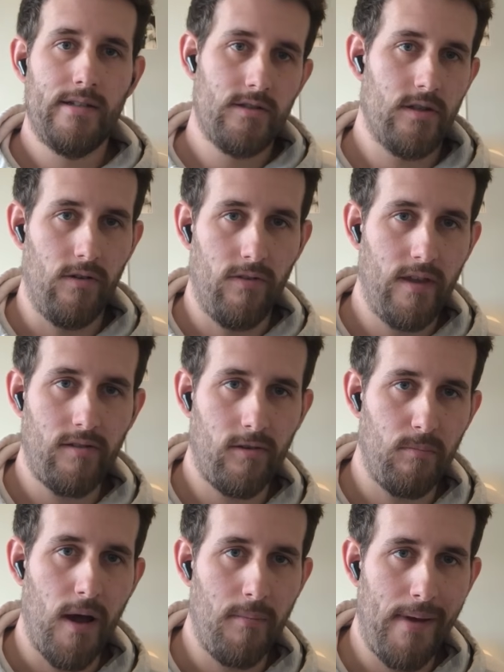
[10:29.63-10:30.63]
So this
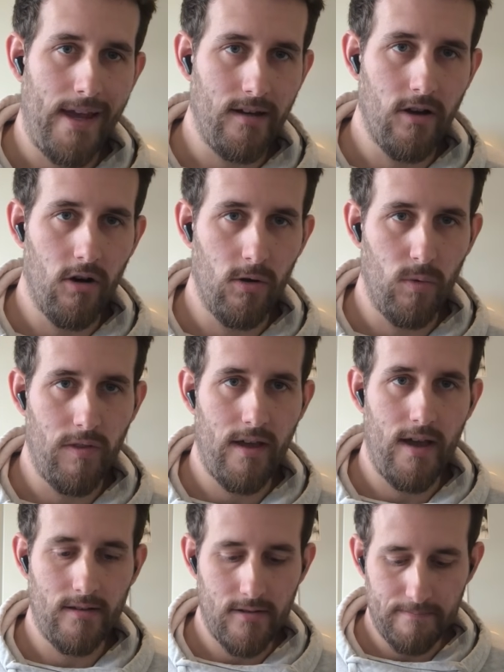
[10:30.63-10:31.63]
is my main goal with
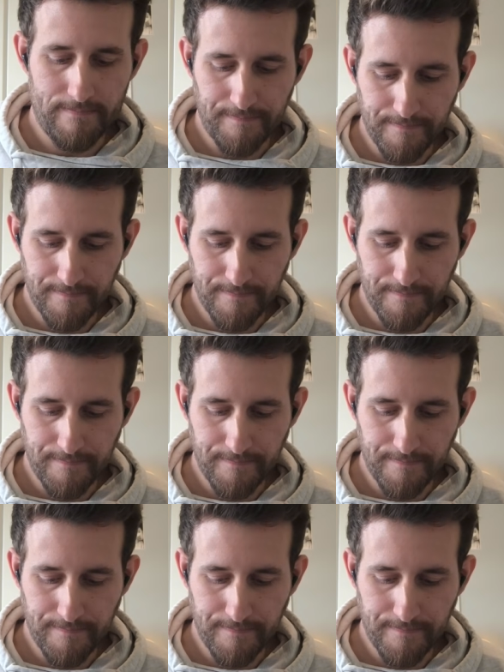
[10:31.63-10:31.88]
that.